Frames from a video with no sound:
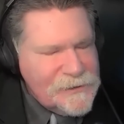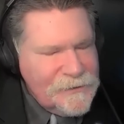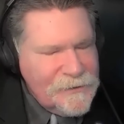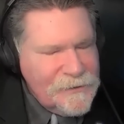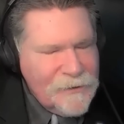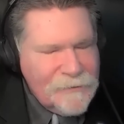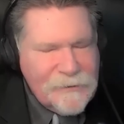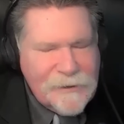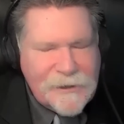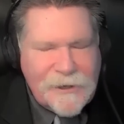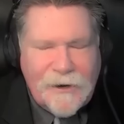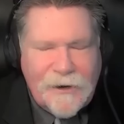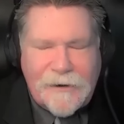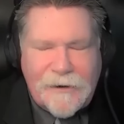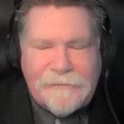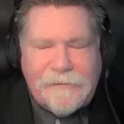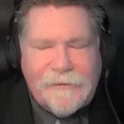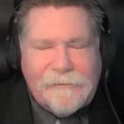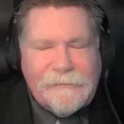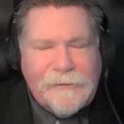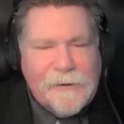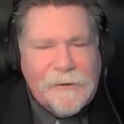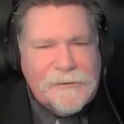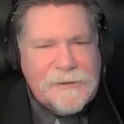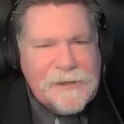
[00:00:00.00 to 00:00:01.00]
no regard for
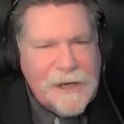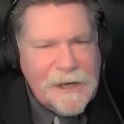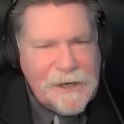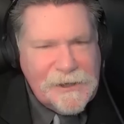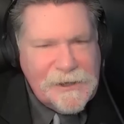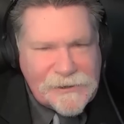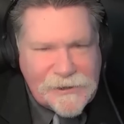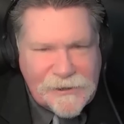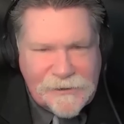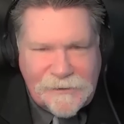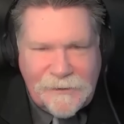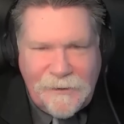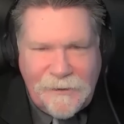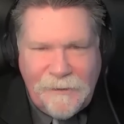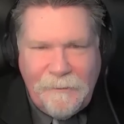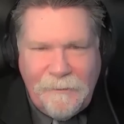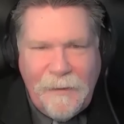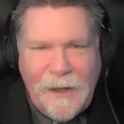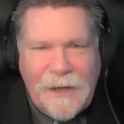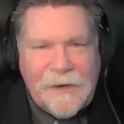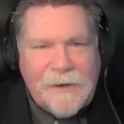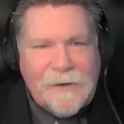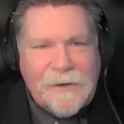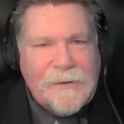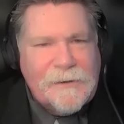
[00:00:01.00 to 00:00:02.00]
rotation,
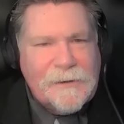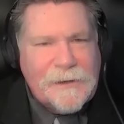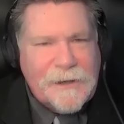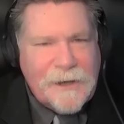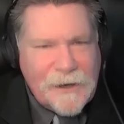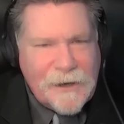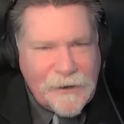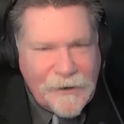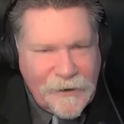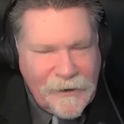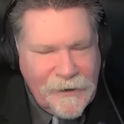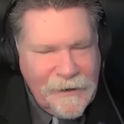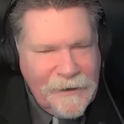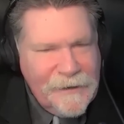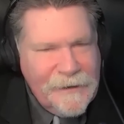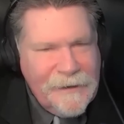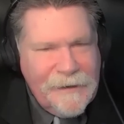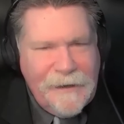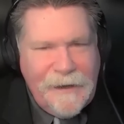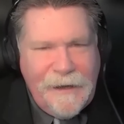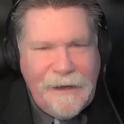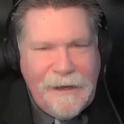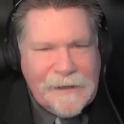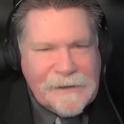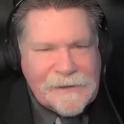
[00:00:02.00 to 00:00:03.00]
medical care,
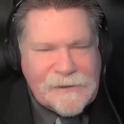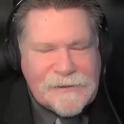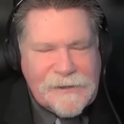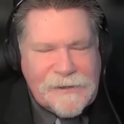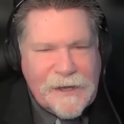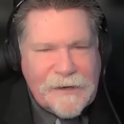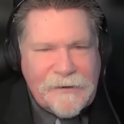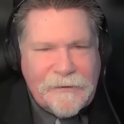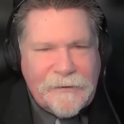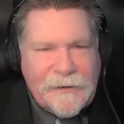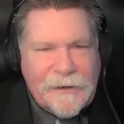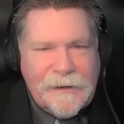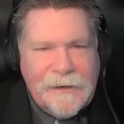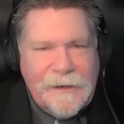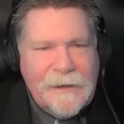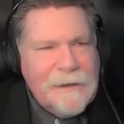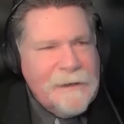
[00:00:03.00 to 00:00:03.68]
etc.